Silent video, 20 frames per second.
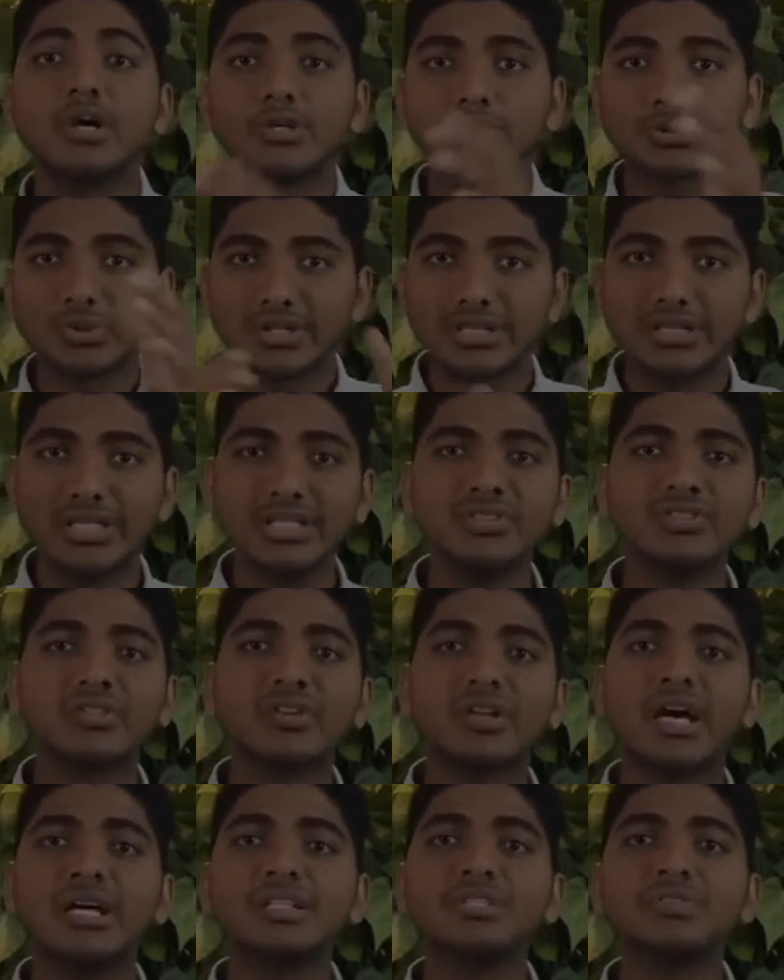So this
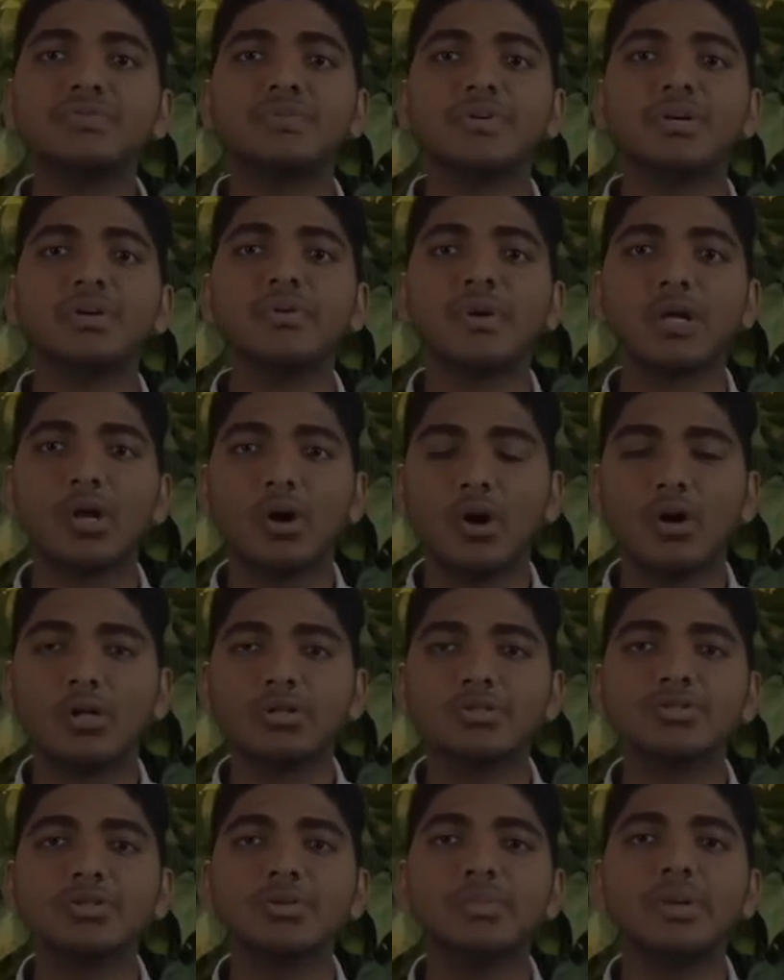transfer will
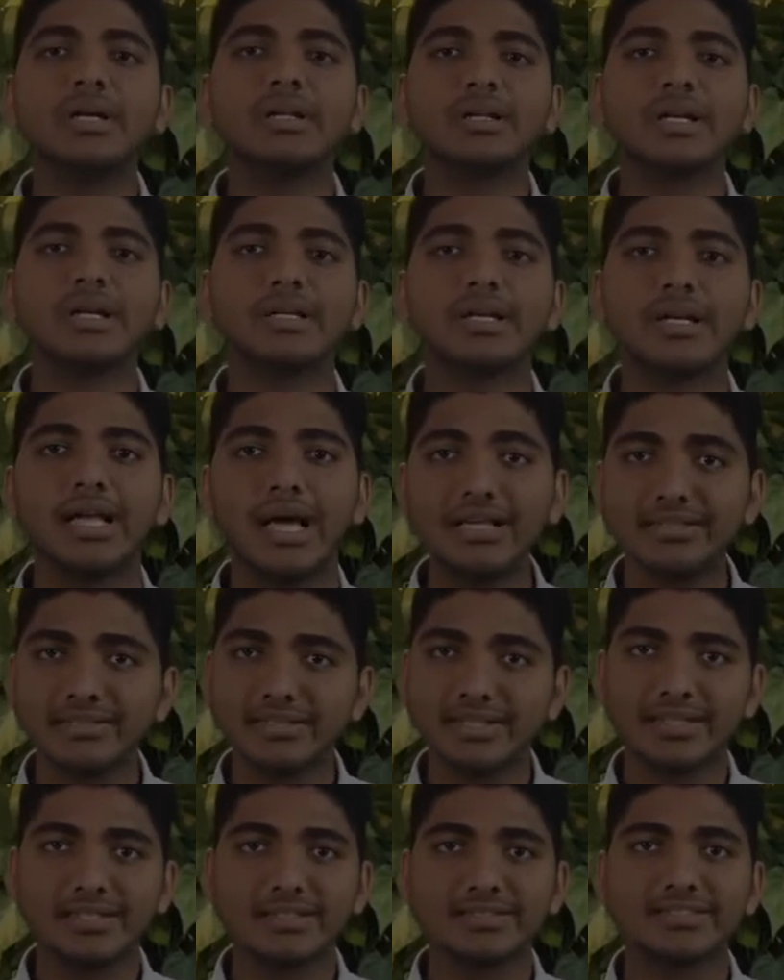also be treated as
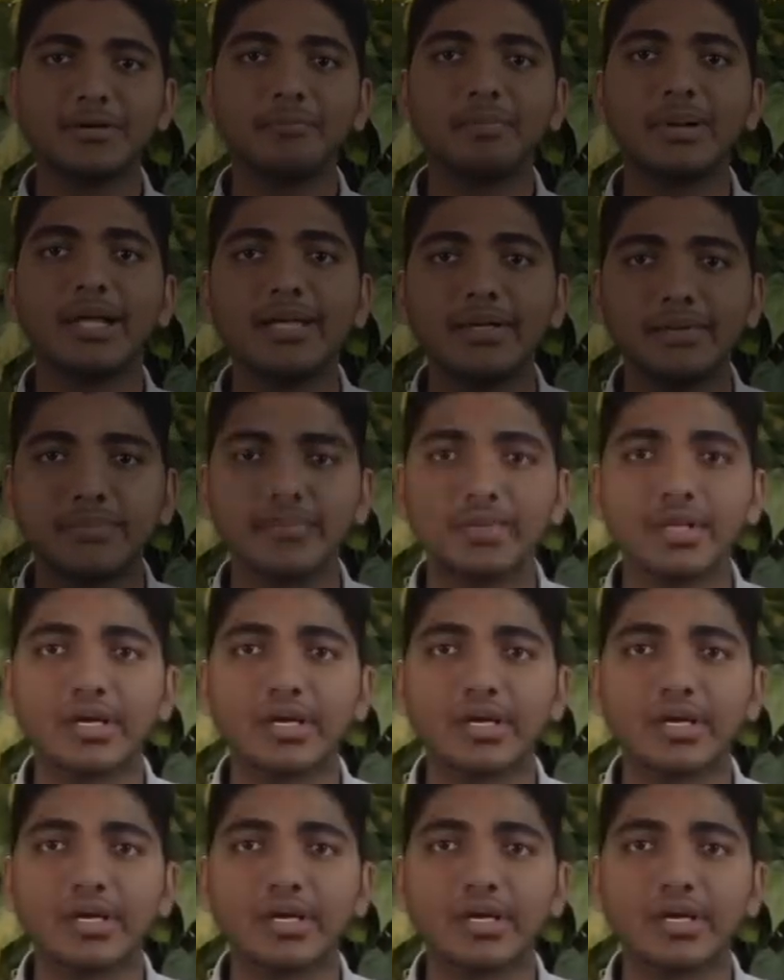supply.